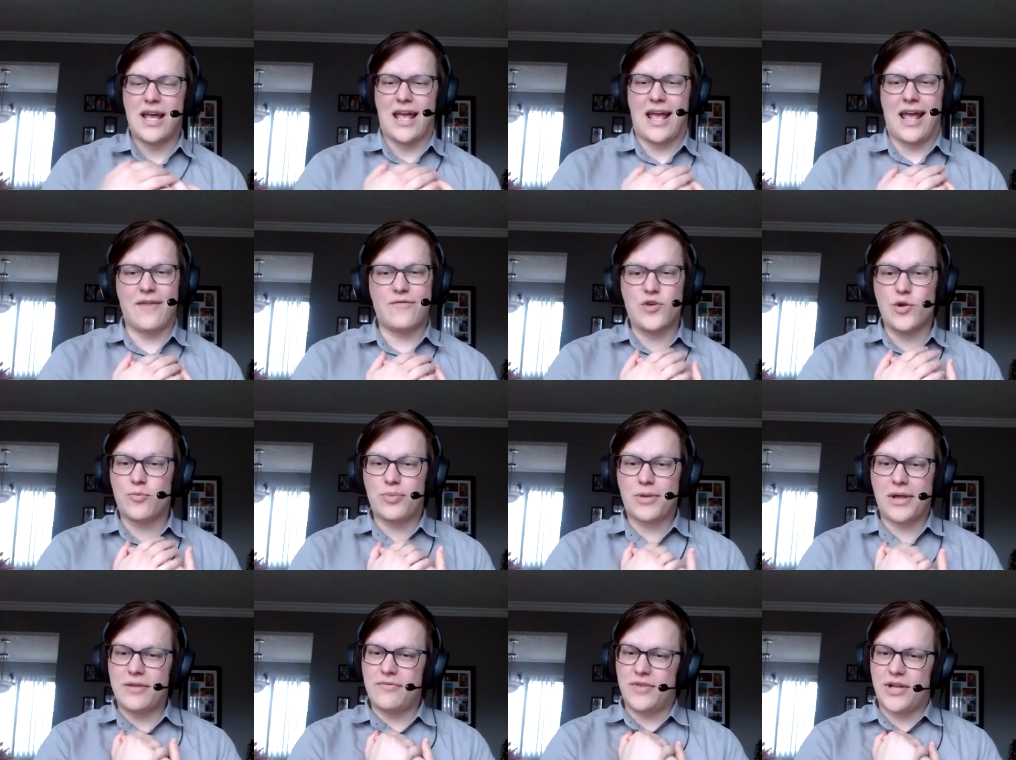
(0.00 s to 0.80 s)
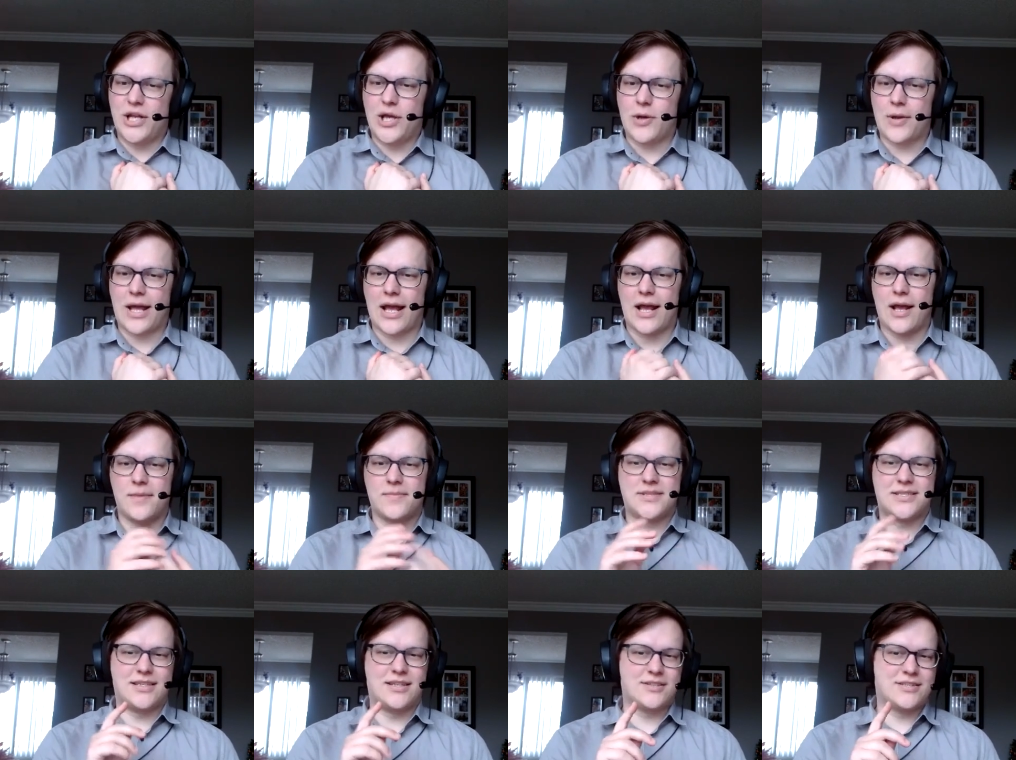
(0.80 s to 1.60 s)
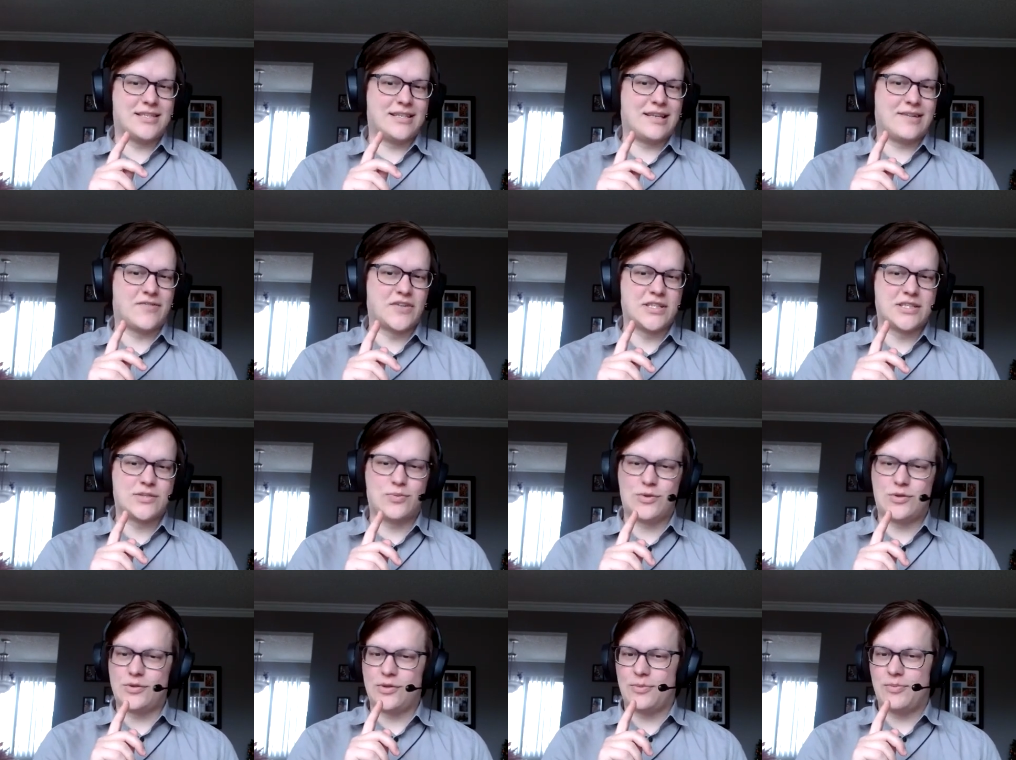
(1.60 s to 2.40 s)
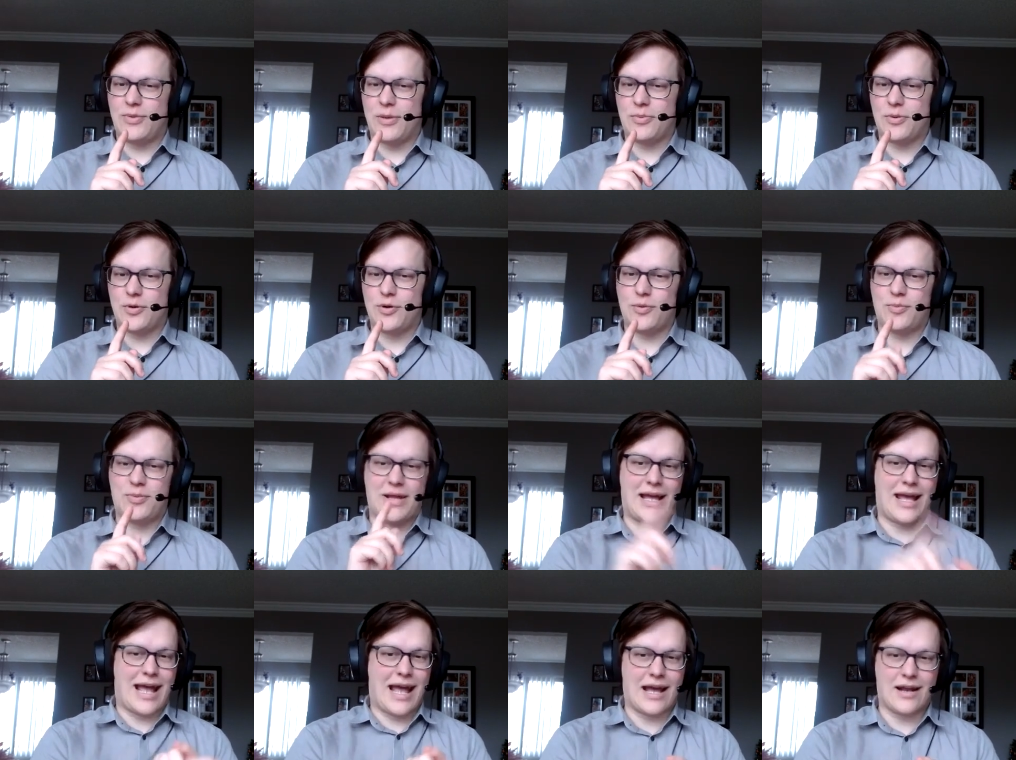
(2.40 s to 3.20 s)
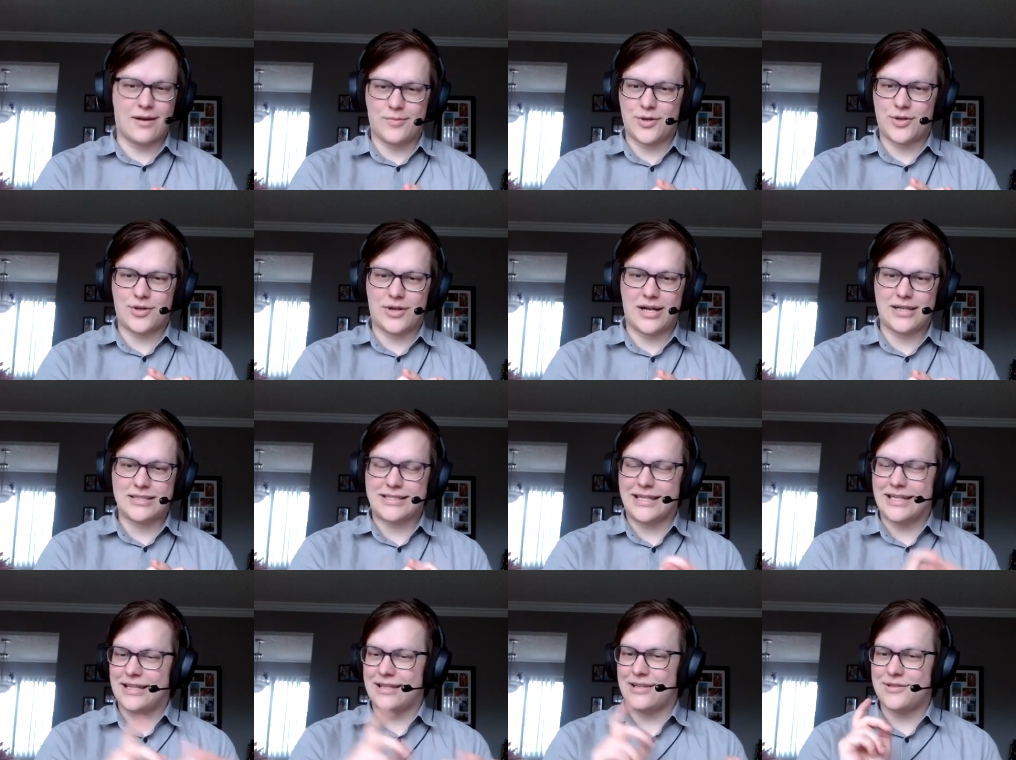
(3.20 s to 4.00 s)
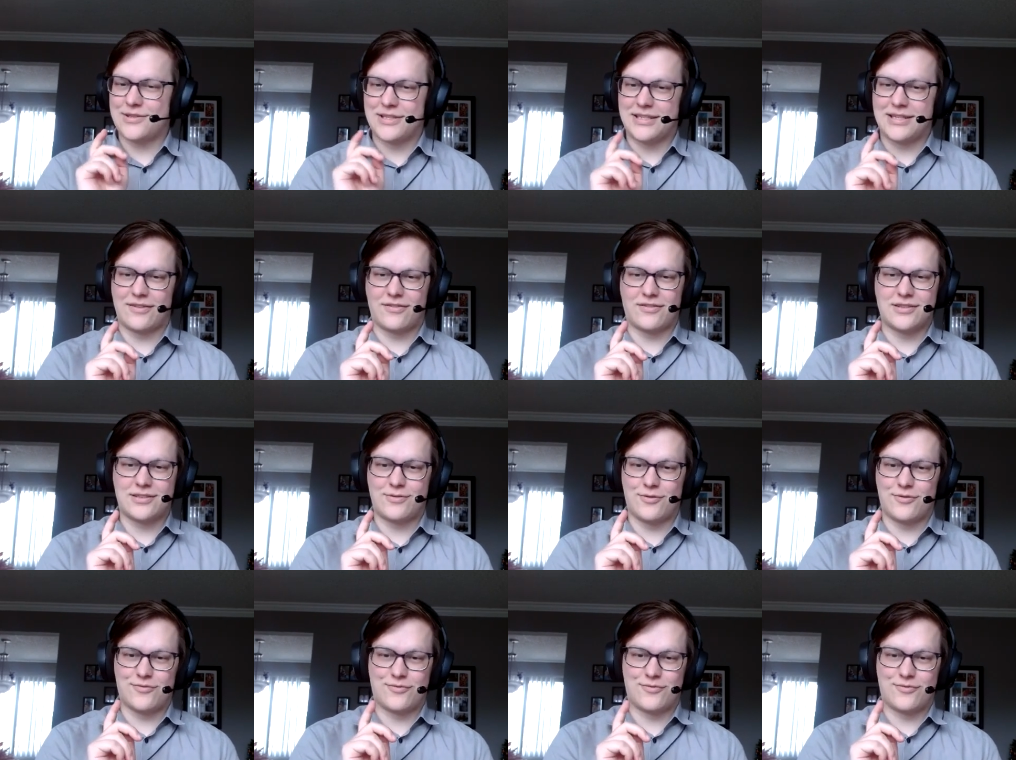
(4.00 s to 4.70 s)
If you play video games, there's a difference between people who play Animal Crossing, and there's a difference